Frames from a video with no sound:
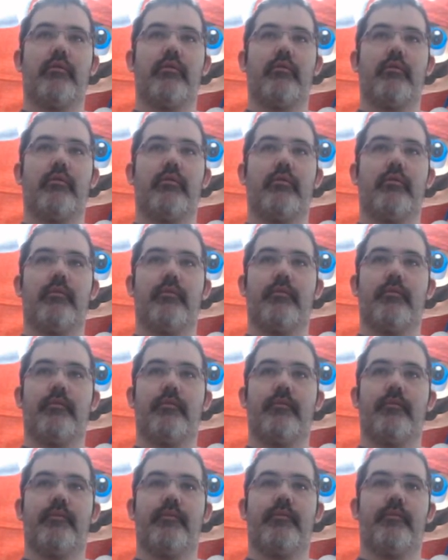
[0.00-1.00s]

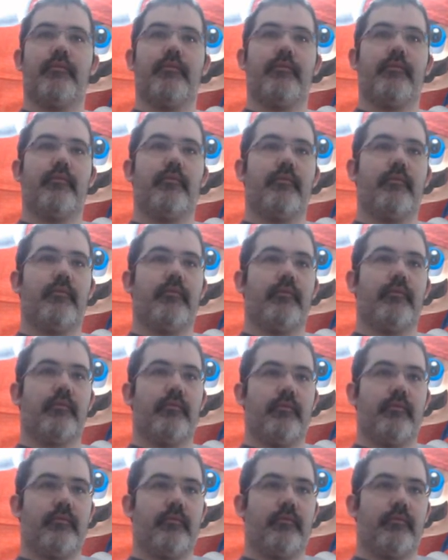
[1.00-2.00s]

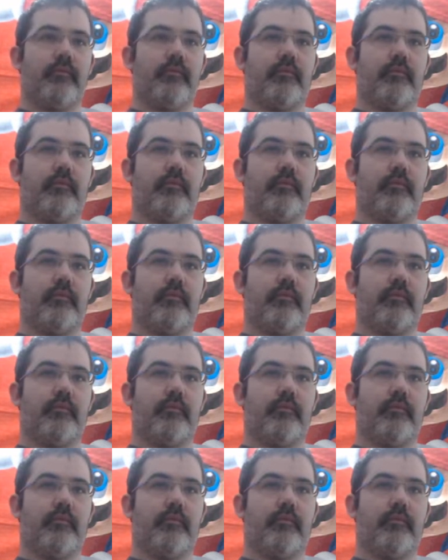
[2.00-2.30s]
(silence)